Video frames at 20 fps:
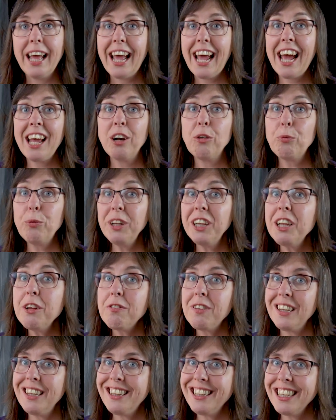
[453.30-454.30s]
And a really
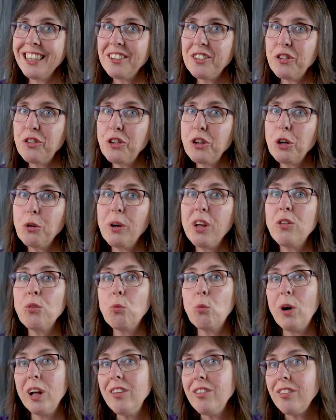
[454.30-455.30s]
fun thing to do is,
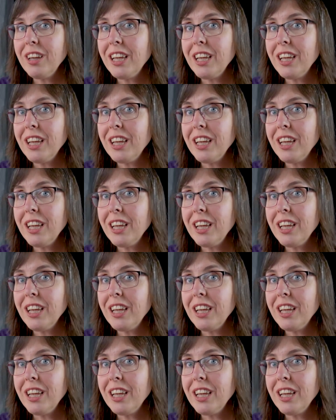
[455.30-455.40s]
once